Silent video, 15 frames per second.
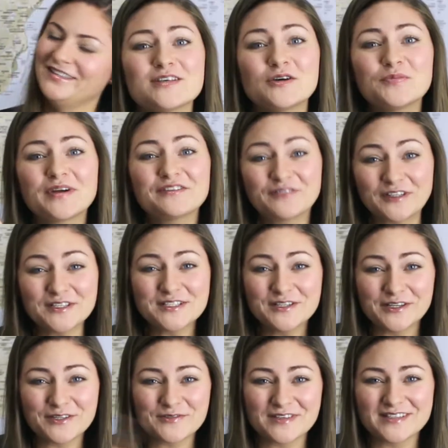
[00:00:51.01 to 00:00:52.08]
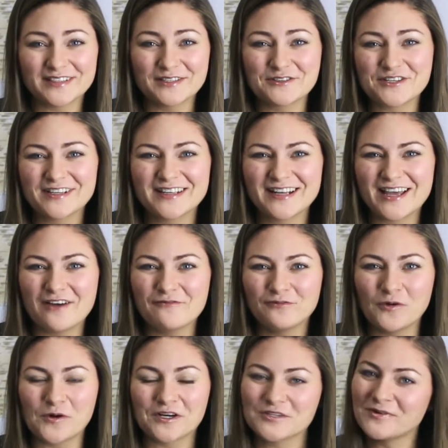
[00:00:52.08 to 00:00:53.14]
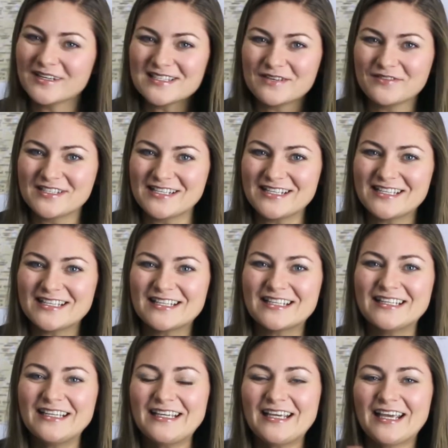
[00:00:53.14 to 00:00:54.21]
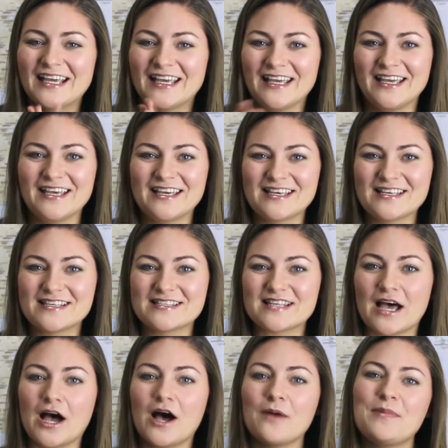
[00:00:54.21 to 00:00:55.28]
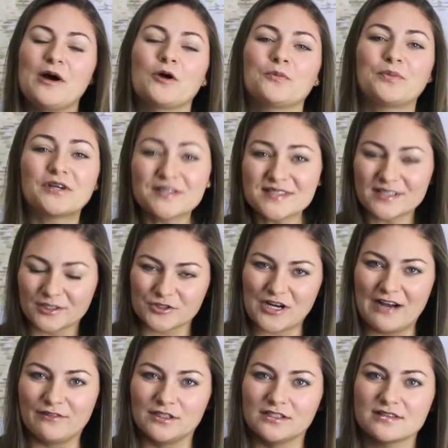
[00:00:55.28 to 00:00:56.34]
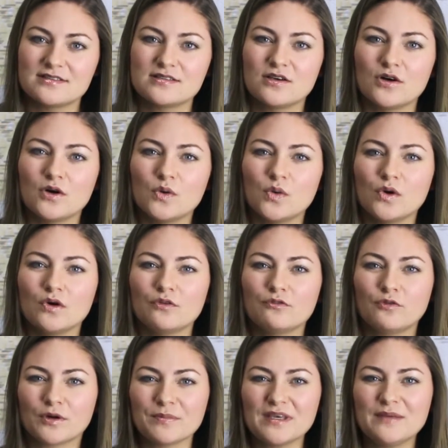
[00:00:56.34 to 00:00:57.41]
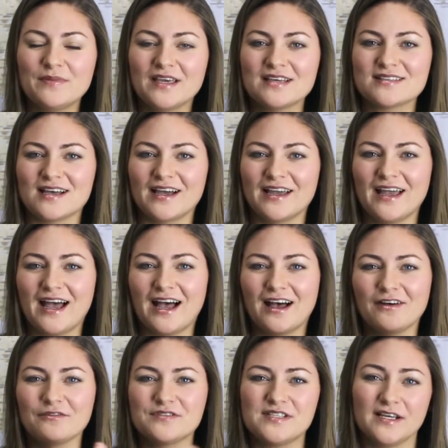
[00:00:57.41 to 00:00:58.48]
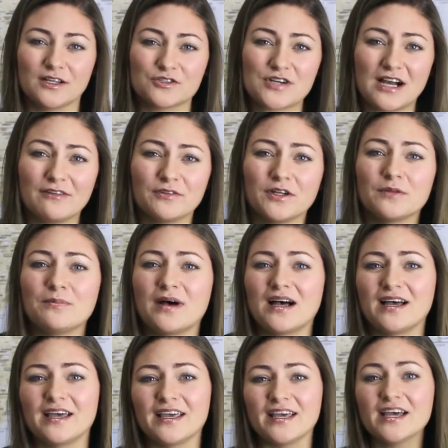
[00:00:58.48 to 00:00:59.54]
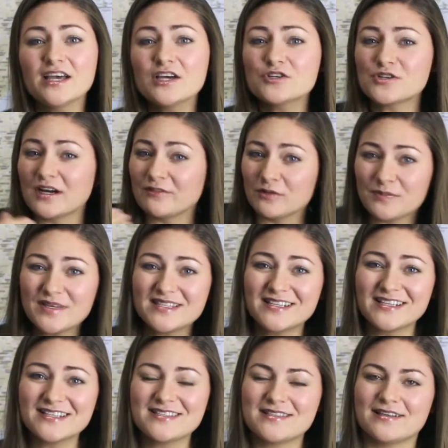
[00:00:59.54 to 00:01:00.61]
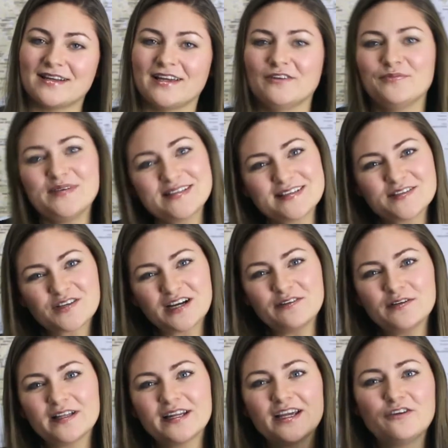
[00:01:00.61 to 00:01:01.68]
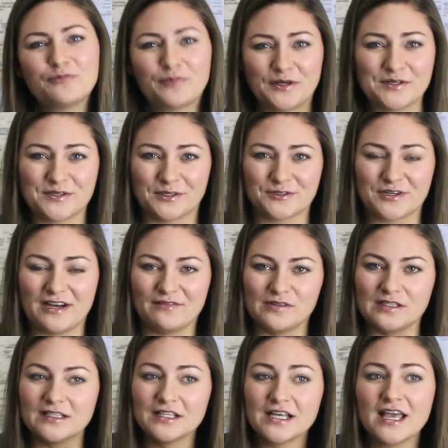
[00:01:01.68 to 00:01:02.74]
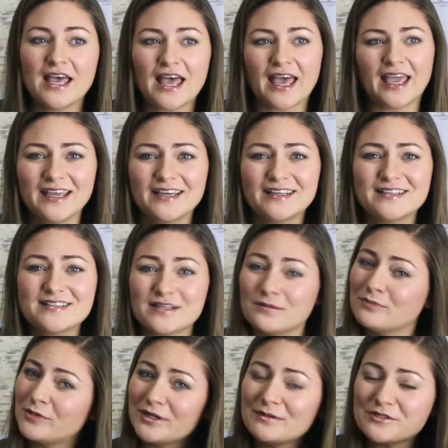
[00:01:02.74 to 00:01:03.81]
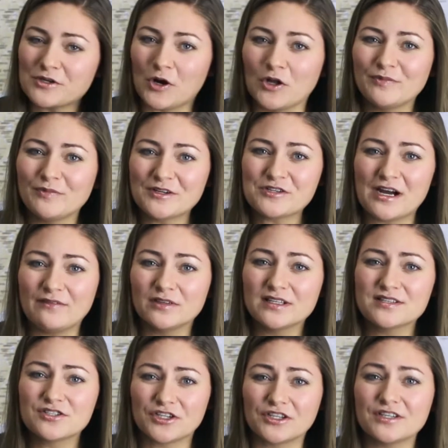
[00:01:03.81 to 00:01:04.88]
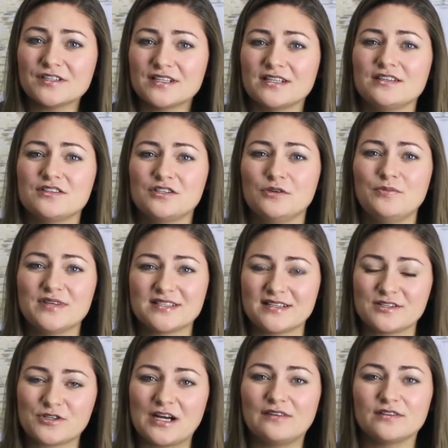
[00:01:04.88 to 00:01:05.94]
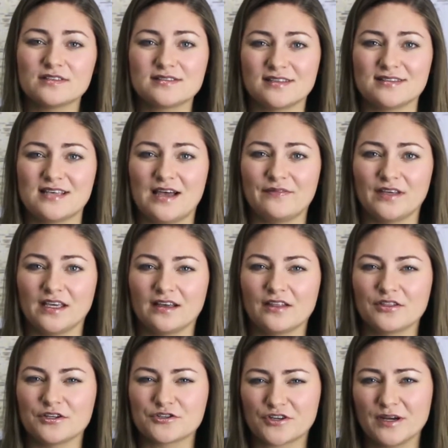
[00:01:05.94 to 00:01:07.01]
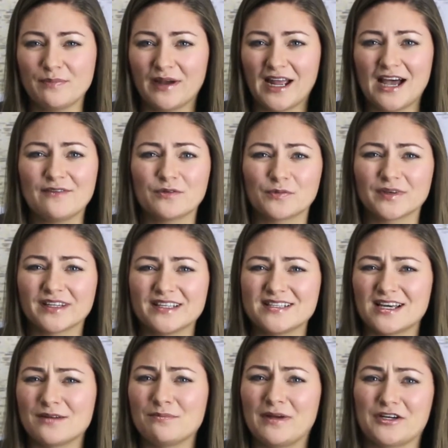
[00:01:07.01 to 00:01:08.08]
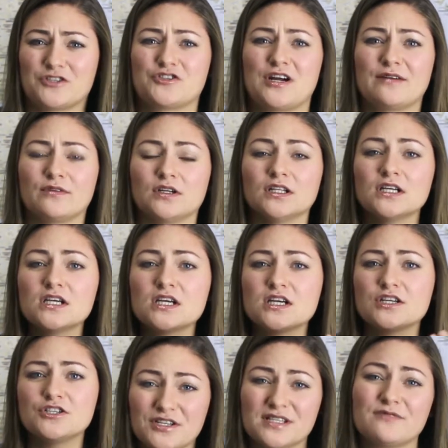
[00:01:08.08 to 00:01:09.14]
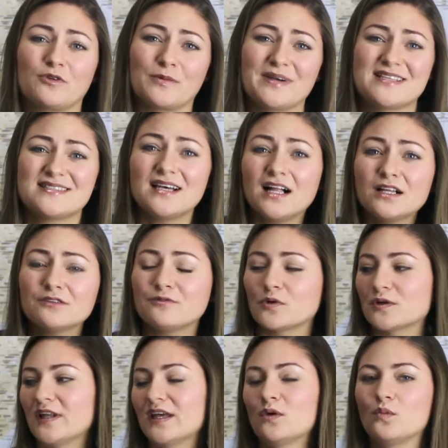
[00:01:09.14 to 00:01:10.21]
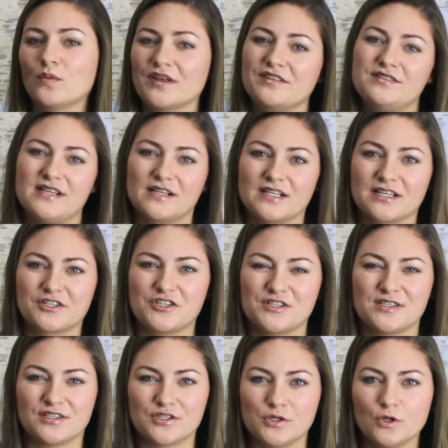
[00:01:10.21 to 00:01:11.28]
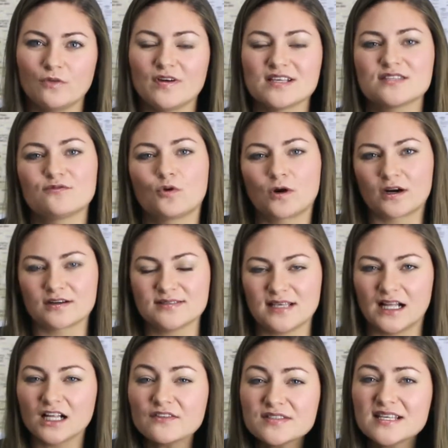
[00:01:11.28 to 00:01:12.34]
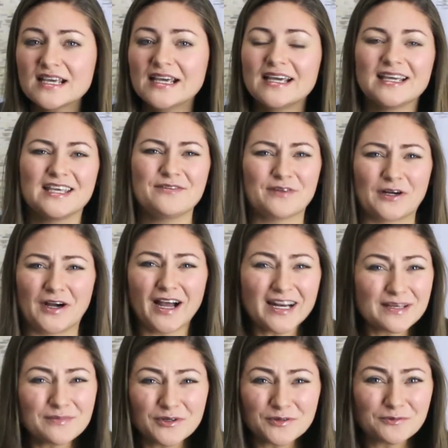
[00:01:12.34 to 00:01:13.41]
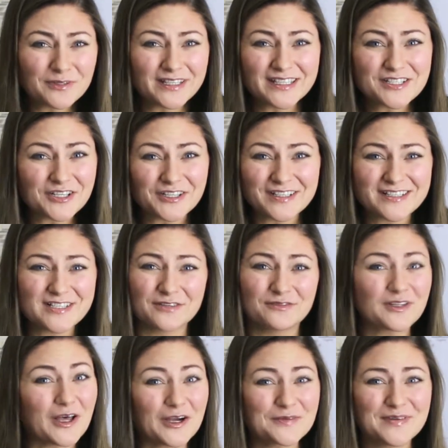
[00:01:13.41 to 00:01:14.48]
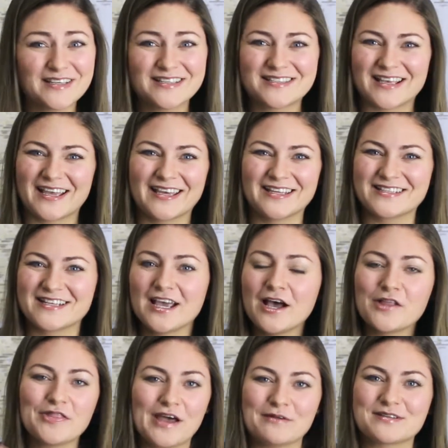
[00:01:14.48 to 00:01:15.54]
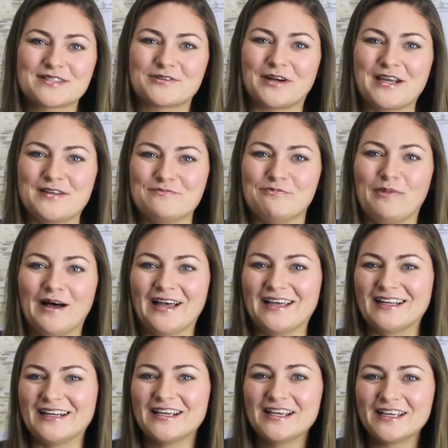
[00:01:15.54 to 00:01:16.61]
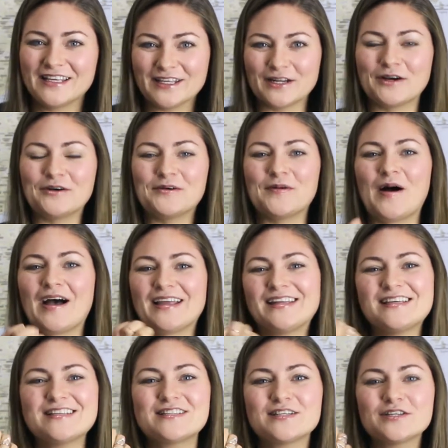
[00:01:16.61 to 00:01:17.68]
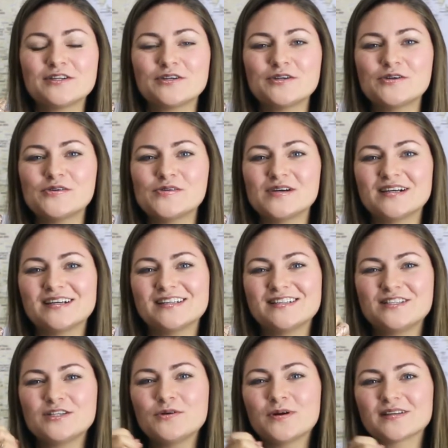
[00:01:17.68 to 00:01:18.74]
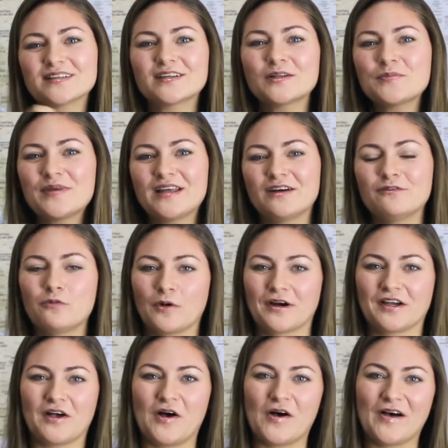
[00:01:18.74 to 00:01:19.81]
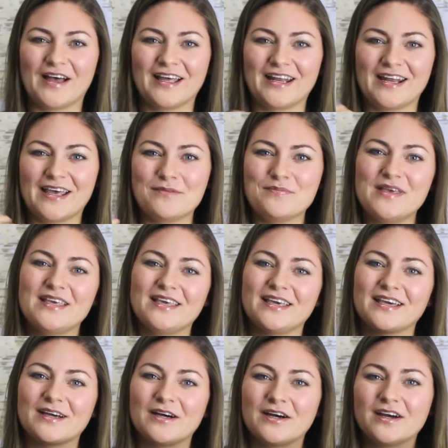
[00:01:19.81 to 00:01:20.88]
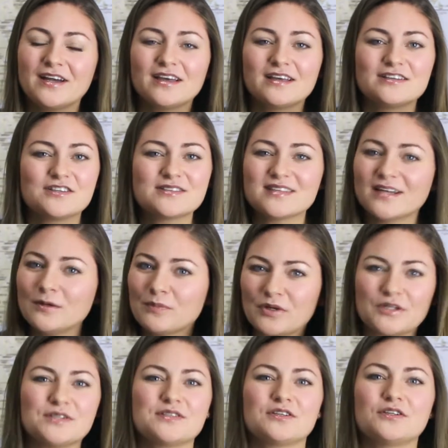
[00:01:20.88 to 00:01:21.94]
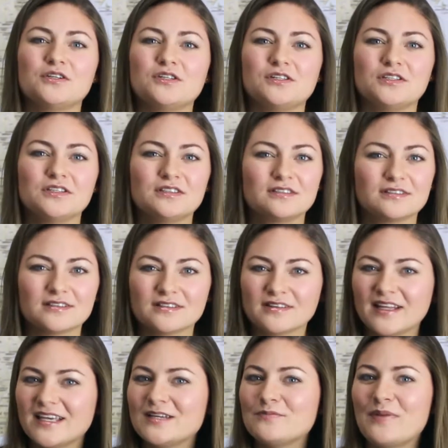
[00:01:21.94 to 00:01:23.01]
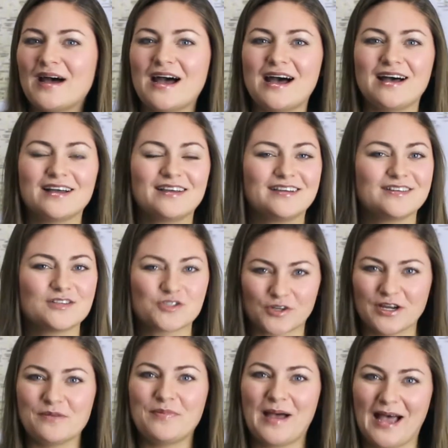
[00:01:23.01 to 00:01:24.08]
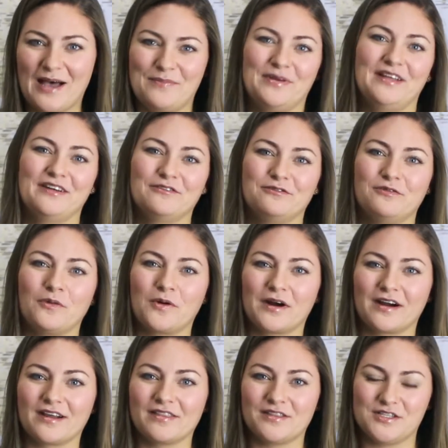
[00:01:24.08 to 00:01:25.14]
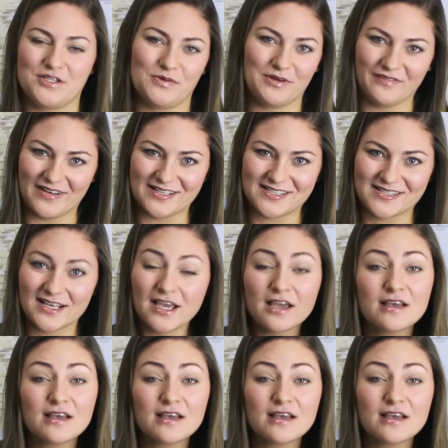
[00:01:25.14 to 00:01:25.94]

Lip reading: So my first New Year's resolution for 2017 is about personal travel. So for me, because I have TL Travel, my travel business, then I have business travel, and I have personal travel. And pretty much my travel has turned into business travel since having the trip. I haven't really done much travel just for myself or like with Derek, just the two of us for ourselves. Even our honeymoon really turned into Vlogmas, and that was great. But you know, I need to do a little bit of work on making just like a personal laid back trip happen for the two of us.